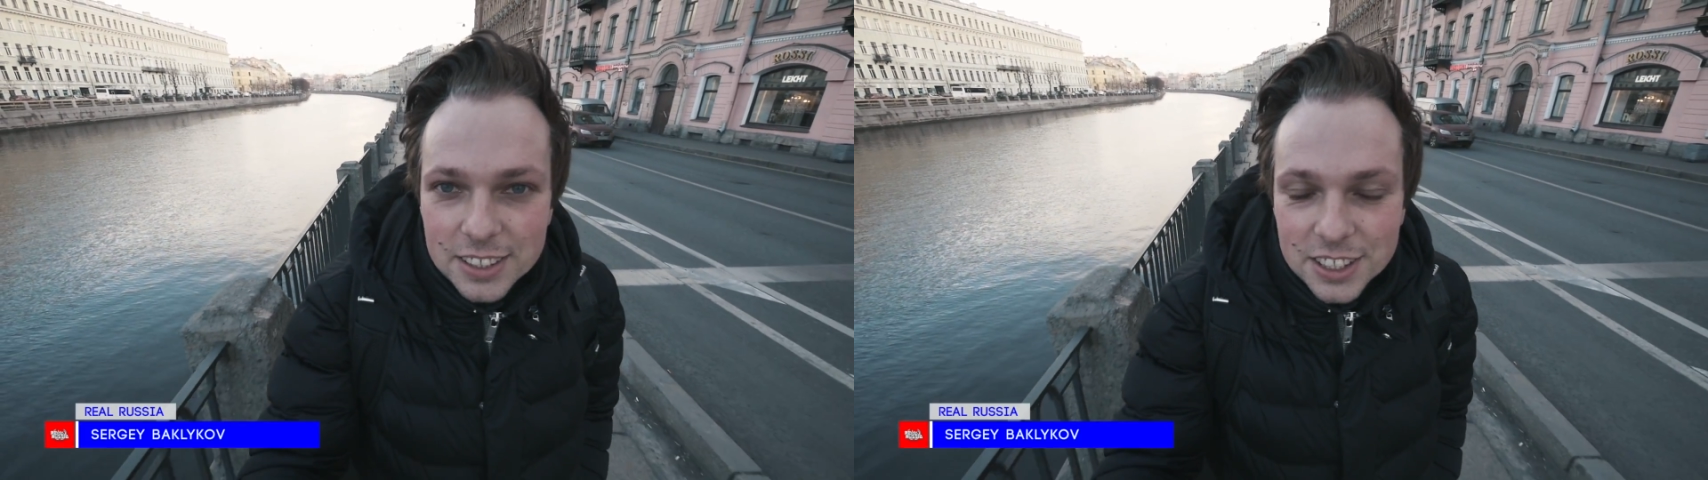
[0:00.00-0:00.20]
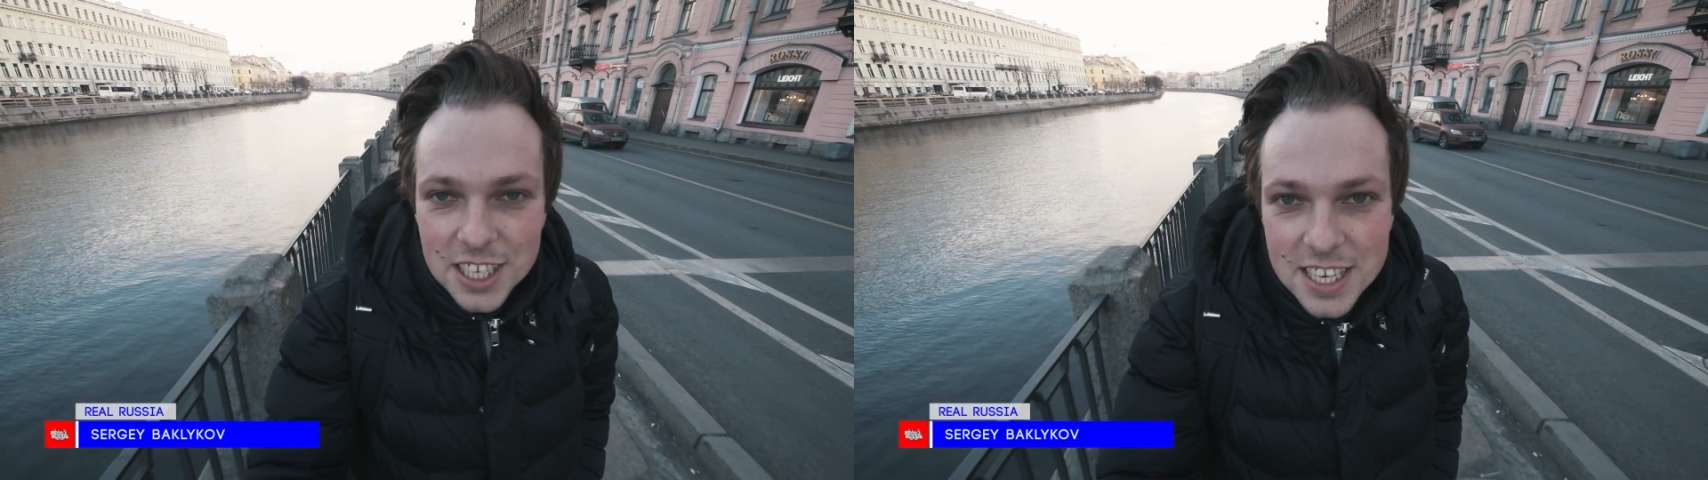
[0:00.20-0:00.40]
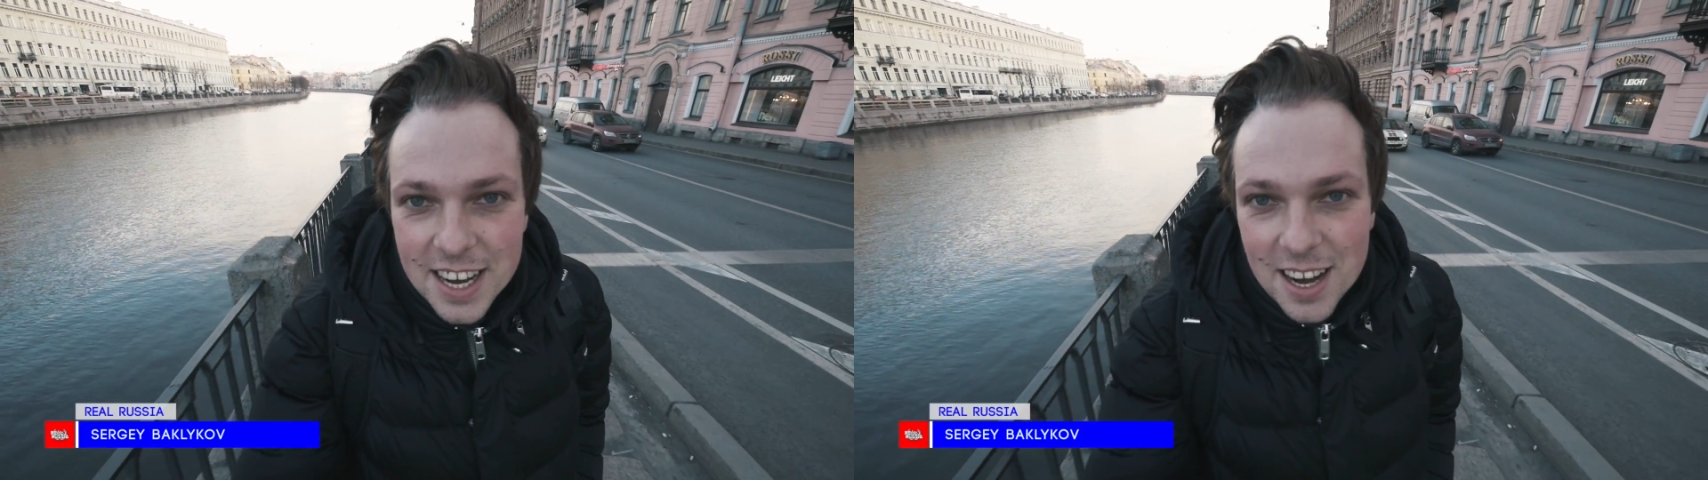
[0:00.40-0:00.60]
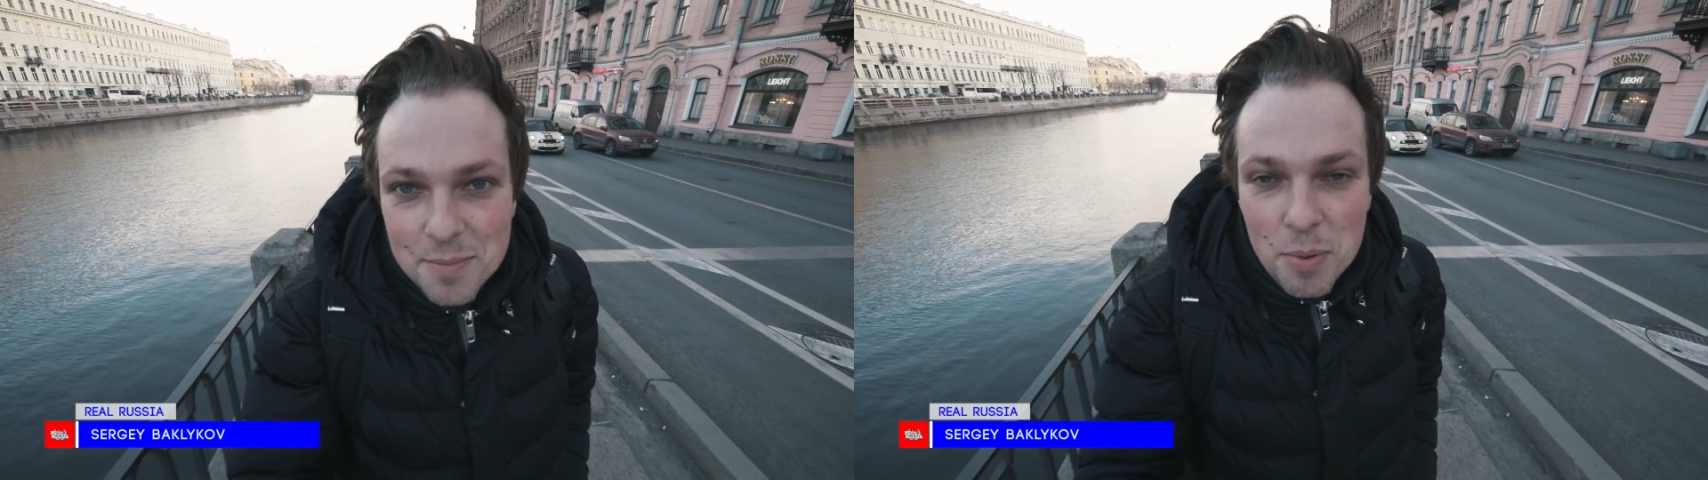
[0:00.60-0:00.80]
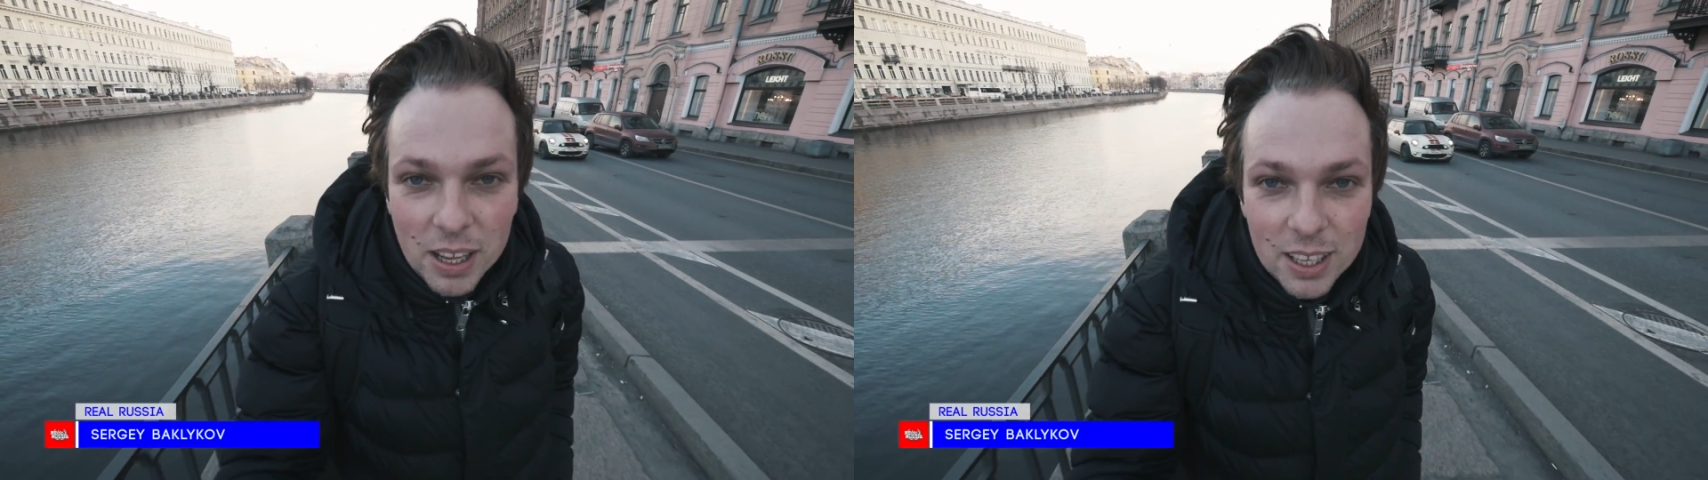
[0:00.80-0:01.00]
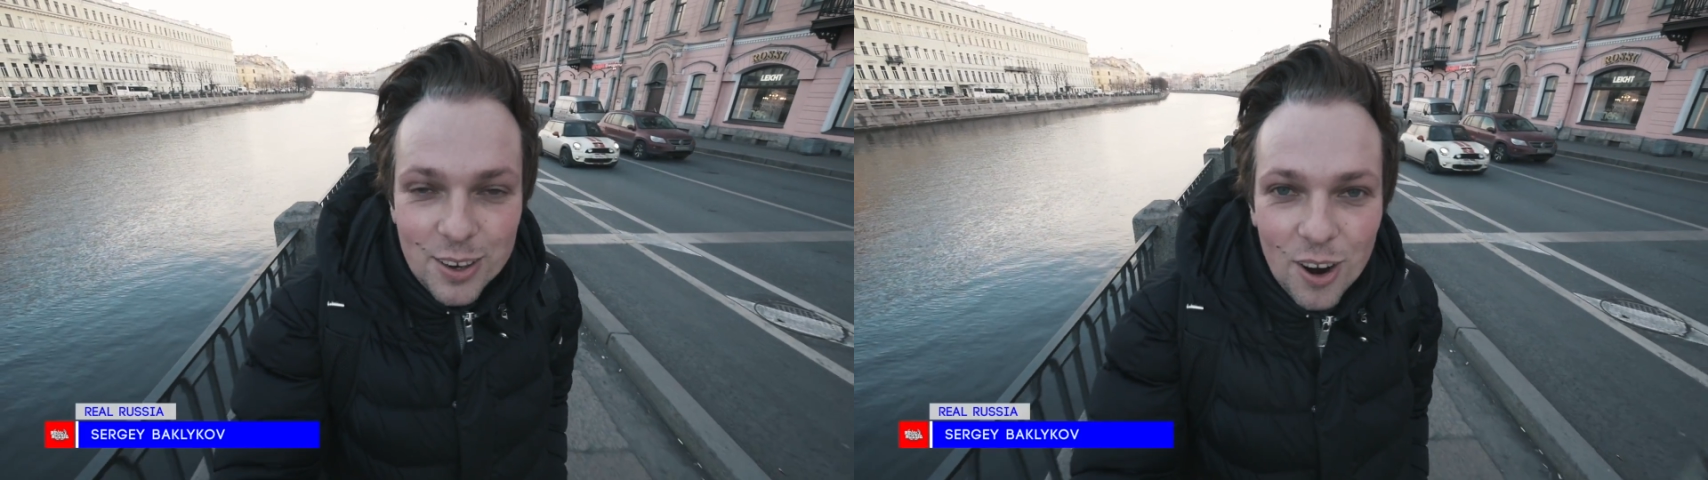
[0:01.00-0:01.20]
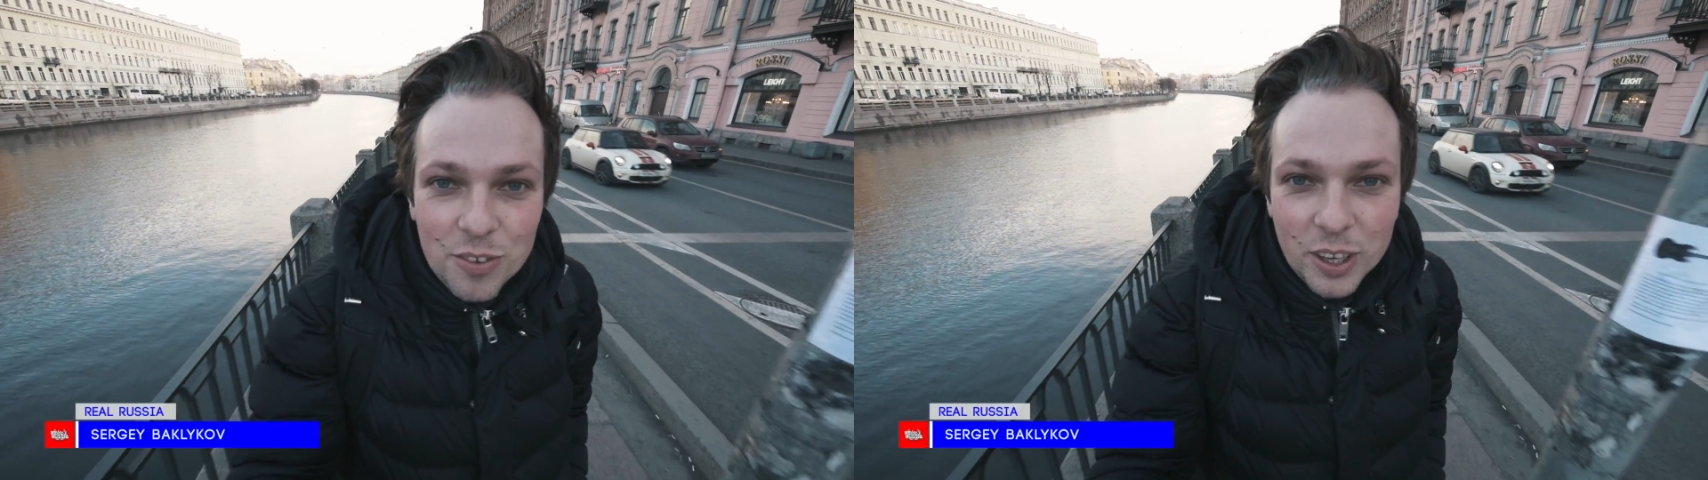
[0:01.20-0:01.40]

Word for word: Sergei Baklykov.